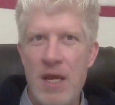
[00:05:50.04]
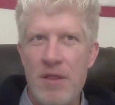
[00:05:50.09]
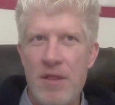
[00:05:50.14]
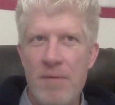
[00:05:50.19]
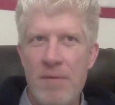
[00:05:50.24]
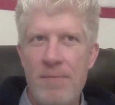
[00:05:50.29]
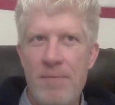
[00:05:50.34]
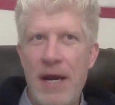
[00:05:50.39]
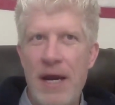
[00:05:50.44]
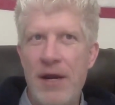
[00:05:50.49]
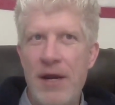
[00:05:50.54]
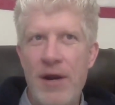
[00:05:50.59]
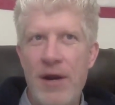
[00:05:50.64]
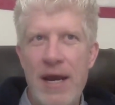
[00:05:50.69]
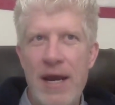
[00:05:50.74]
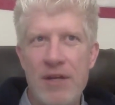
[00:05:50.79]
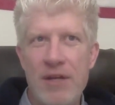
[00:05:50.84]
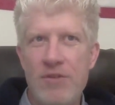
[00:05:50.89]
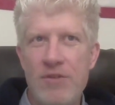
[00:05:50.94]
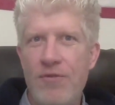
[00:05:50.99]
The buyer
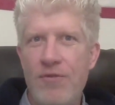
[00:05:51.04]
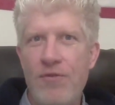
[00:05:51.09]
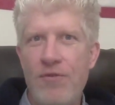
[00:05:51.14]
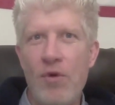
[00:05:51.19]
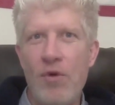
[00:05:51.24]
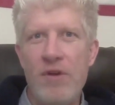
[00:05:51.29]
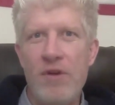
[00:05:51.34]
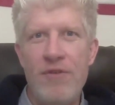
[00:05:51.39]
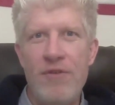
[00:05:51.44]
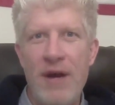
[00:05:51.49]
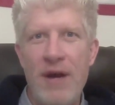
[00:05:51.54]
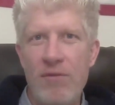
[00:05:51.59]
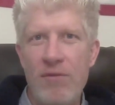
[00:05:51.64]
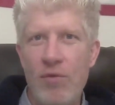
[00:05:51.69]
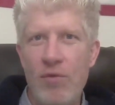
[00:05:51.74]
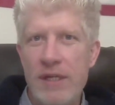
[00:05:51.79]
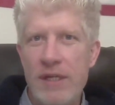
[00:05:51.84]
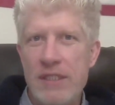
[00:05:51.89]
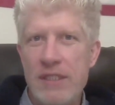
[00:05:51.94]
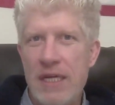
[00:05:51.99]
has 45
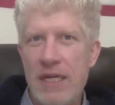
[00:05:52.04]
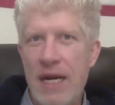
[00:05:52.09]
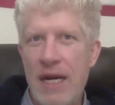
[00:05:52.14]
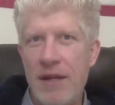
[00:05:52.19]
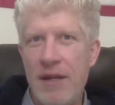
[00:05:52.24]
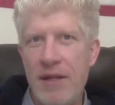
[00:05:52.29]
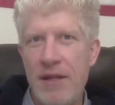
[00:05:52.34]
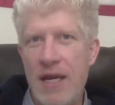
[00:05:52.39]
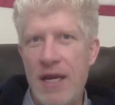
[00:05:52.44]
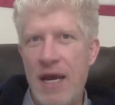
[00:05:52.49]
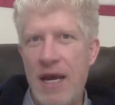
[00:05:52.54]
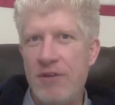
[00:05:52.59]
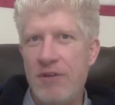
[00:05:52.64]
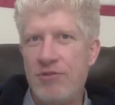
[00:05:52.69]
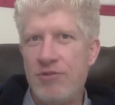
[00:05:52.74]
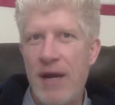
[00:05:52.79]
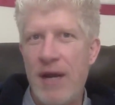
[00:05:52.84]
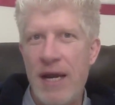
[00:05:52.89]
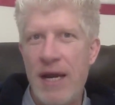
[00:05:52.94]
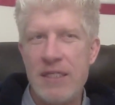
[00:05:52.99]
ways to get out of the
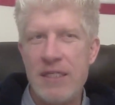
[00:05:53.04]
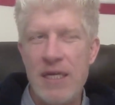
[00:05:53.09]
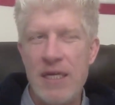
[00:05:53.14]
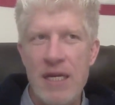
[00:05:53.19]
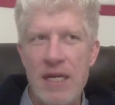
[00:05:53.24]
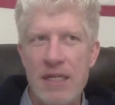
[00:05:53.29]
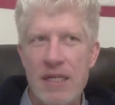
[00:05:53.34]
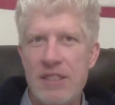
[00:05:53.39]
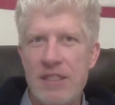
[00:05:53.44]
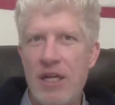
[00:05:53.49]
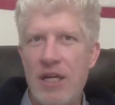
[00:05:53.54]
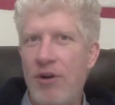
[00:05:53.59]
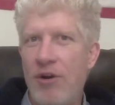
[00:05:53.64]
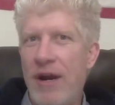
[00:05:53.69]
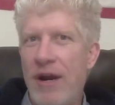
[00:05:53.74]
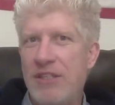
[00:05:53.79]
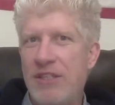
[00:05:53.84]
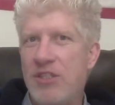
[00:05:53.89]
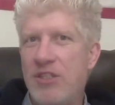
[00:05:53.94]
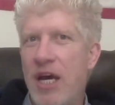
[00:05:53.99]
contract, and the
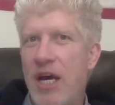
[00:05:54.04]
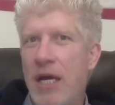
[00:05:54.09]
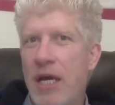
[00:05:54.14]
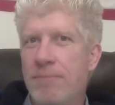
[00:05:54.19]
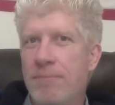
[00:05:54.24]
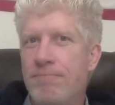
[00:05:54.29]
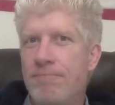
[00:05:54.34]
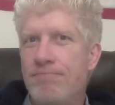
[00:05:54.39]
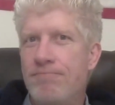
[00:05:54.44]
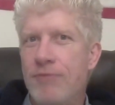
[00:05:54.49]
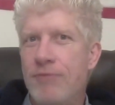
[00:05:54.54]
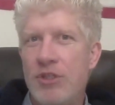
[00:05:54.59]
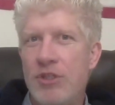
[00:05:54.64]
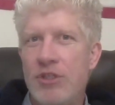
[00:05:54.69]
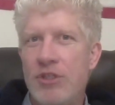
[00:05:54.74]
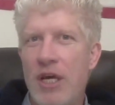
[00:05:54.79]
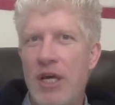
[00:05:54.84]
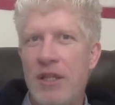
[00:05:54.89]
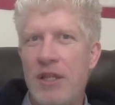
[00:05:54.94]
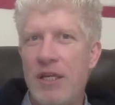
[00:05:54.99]
seller has none.
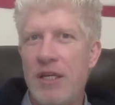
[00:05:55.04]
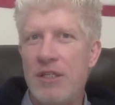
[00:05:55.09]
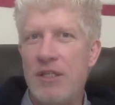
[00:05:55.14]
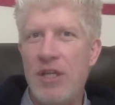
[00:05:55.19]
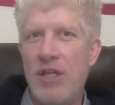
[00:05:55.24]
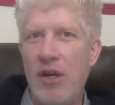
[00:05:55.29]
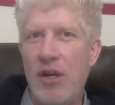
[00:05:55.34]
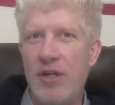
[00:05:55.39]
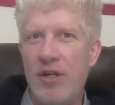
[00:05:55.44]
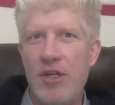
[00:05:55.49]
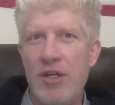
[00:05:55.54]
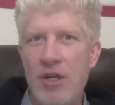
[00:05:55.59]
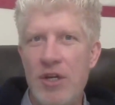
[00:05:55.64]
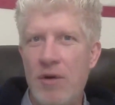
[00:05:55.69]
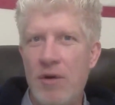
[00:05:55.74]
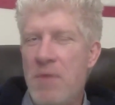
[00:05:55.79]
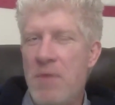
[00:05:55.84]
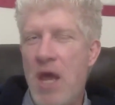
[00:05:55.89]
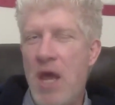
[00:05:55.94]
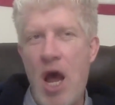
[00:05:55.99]
There's nothing a seller can
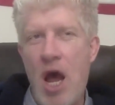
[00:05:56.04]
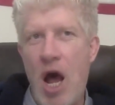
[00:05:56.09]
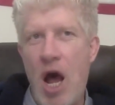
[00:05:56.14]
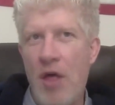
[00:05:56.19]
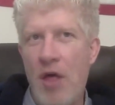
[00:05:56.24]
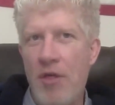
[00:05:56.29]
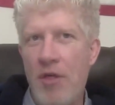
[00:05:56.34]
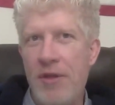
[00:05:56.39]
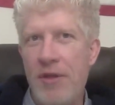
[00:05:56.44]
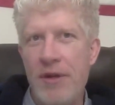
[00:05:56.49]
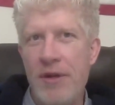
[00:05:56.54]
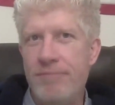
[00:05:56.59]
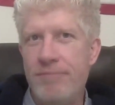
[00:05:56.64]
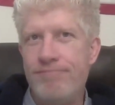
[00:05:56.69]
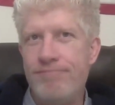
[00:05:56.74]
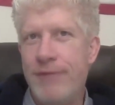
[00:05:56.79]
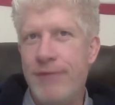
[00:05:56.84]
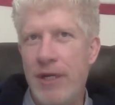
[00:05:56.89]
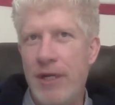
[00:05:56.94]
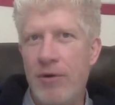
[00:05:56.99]
do other
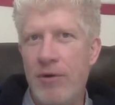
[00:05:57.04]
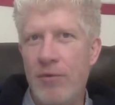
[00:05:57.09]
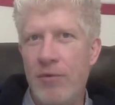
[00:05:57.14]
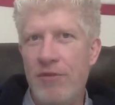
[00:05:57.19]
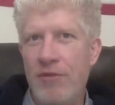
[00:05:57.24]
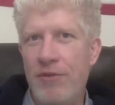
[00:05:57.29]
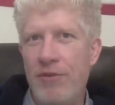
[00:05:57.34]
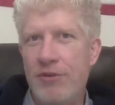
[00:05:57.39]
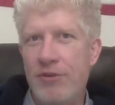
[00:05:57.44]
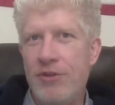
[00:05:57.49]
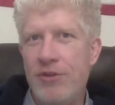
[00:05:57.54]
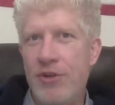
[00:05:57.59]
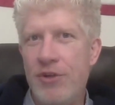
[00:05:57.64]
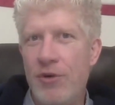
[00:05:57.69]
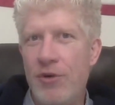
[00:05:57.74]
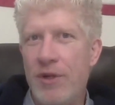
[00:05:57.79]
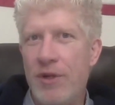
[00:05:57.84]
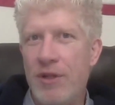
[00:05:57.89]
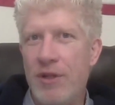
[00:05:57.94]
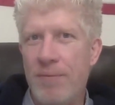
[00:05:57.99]
than, refuse to
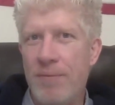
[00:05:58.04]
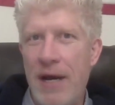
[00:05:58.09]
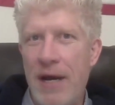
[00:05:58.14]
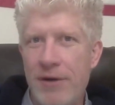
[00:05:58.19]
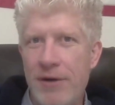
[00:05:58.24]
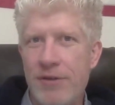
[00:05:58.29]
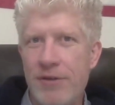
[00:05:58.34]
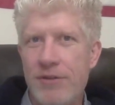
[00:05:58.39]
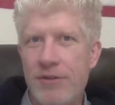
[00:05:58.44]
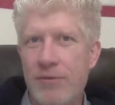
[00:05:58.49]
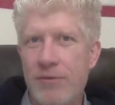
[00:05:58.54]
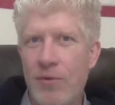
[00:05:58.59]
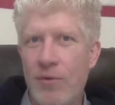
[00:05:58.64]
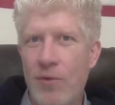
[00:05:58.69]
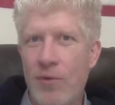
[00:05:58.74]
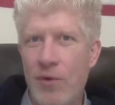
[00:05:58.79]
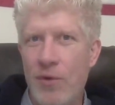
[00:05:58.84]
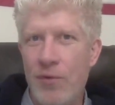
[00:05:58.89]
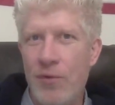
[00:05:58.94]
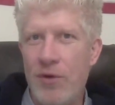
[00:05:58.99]
do what the buyer's
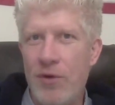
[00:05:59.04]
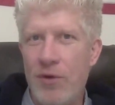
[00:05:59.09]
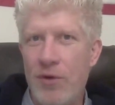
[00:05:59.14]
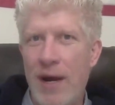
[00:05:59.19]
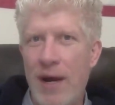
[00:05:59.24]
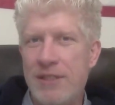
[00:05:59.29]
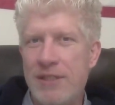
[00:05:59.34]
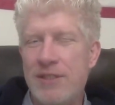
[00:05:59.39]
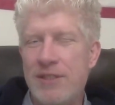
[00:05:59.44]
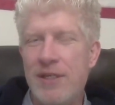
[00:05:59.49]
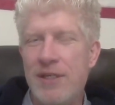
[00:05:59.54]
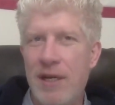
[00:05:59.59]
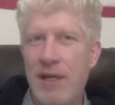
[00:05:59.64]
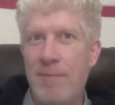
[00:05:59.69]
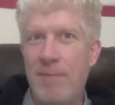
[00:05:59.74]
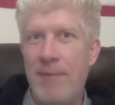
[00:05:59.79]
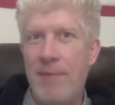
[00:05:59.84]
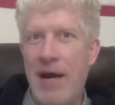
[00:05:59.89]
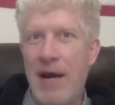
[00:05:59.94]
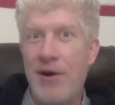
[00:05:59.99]
request, and then
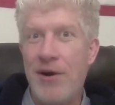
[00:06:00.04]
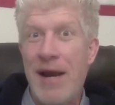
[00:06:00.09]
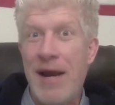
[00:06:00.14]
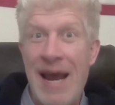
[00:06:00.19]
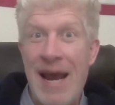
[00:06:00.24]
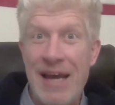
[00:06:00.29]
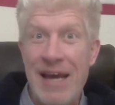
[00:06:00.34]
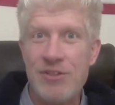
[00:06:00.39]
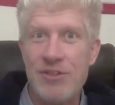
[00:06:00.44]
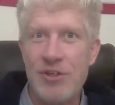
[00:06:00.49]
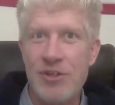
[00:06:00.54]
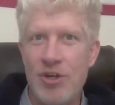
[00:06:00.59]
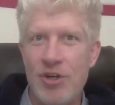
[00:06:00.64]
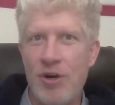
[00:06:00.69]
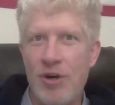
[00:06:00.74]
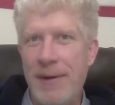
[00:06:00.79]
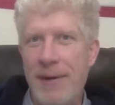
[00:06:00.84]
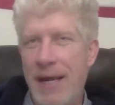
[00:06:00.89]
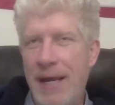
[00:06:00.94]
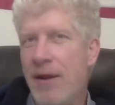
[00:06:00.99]
the buyer has to
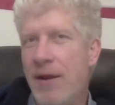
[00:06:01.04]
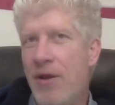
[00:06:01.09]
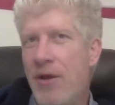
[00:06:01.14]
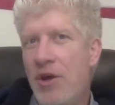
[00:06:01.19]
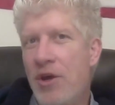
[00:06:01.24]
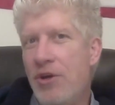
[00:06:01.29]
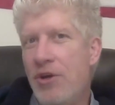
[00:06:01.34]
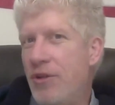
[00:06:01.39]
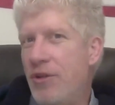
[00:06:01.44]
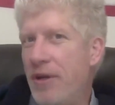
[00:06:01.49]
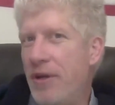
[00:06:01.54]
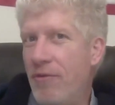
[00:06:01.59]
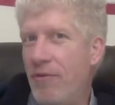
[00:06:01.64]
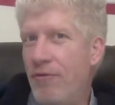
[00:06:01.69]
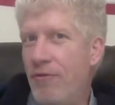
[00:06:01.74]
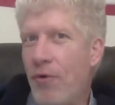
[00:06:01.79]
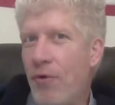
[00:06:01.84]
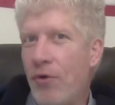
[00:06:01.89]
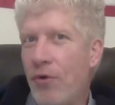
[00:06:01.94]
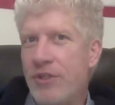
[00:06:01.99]
terminate. So they can
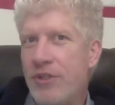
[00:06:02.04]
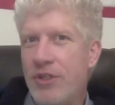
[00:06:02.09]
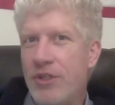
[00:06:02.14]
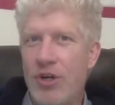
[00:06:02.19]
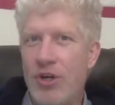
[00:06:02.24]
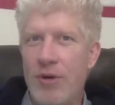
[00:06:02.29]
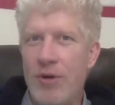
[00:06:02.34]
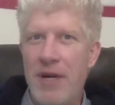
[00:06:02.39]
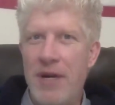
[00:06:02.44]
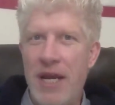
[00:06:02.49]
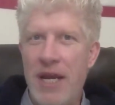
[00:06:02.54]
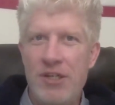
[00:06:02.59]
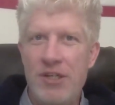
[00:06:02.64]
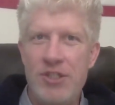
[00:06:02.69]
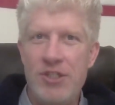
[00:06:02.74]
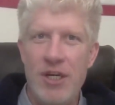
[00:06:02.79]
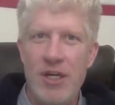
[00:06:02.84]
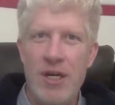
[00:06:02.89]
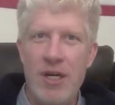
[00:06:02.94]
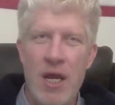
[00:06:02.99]
force a
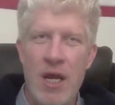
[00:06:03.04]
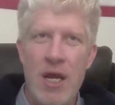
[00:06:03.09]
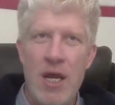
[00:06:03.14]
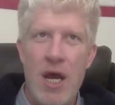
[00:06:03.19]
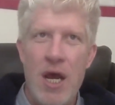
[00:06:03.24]
termination,